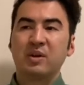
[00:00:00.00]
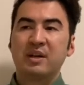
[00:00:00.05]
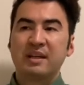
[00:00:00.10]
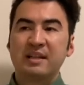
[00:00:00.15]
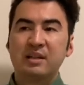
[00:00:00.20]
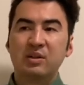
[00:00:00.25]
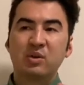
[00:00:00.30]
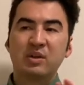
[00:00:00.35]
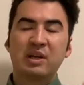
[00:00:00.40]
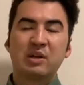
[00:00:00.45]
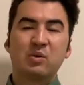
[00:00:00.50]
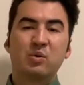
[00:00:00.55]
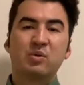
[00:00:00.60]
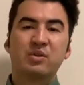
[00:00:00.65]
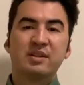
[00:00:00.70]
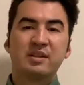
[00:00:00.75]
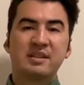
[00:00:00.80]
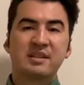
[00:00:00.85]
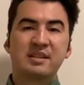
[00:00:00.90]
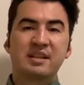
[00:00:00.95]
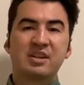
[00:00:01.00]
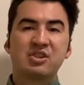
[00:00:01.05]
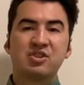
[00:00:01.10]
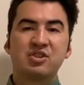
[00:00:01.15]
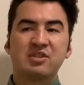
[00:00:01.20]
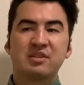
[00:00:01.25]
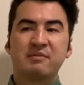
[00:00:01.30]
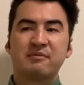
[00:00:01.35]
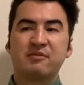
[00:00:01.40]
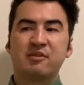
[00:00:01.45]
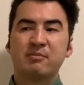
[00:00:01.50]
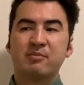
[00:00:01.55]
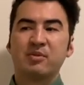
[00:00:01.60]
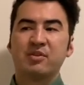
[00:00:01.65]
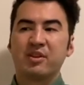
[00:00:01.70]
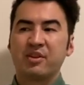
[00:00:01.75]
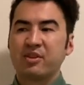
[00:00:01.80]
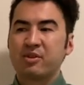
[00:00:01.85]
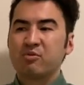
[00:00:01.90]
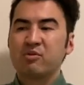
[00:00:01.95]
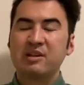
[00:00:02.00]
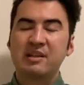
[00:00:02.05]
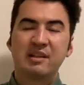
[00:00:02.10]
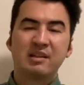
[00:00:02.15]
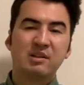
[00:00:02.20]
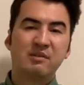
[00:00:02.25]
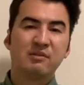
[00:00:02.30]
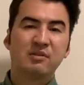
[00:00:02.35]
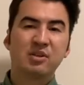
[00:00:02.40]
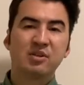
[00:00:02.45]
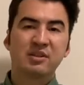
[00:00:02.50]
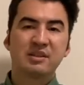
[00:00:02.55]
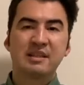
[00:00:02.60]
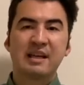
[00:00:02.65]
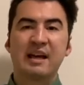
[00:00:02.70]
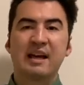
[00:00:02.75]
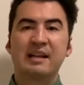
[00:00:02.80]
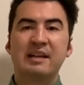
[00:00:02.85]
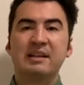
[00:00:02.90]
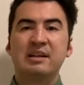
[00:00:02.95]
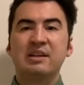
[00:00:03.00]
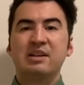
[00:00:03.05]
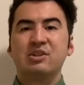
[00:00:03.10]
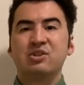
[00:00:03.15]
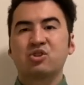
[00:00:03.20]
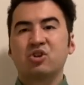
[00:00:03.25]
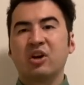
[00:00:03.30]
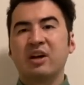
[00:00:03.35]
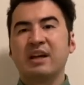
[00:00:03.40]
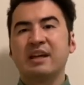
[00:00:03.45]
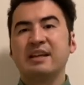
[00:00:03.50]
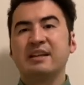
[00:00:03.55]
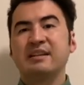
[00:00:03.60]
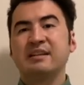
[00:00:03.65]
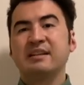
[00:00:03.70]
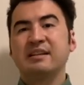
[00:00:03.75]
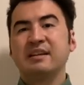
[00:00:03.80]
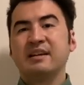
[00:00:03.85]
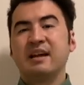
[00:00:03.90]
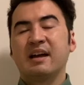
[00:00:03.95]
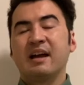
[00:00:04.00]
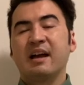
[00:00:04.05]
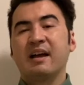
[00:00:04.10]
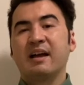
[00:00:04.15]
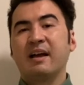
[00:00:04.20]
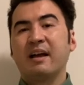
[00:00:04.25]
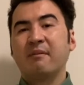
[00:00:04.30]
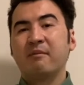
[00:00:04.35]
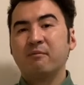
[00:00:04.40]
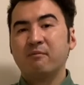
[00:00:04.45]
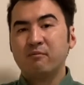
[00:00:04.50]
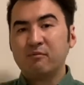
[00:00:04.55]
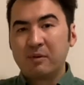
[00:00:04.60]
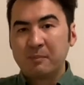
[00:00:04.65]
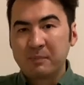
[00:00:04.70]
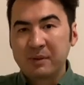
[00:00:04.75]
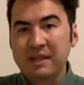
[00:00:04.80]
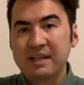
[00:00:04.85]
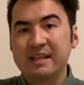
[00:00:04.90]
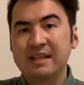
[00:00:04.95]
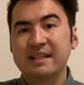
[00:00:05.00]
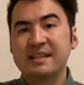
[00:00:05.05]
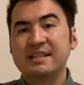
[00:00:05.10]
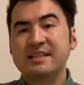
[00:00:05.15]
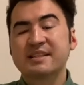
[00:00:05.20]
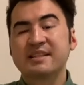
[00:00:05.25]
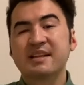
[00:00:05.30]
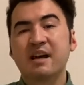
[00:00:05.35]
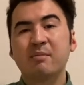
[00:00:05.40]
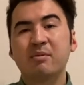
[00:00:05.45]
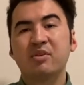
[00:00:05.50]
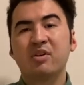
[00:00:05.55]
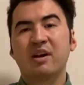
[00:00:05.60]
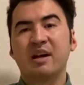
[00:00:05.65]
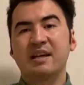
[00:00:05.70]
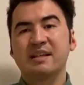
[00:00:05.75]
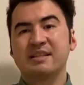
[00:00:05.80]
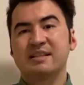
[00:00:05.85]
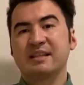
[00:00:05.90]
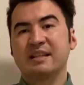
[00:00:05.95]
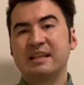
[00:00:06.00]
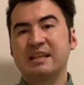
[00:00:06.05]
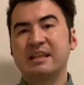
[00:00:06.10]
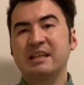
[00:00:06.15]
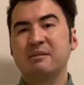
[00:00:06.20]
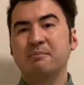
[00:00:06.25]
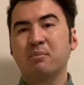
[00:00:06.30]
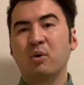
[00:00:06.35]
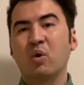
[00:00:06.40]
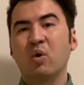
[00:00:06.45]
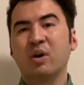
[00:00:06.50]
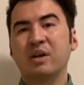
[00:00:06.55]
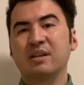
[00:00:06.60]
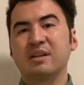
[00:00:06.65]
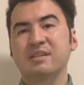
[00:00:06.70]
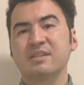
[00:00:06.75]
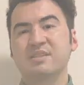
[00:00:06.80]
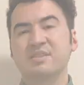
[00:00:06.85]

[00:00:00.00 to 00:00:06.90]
look at all the discussions and from the 3 that you've looked at, try and repeat and summarize the key points.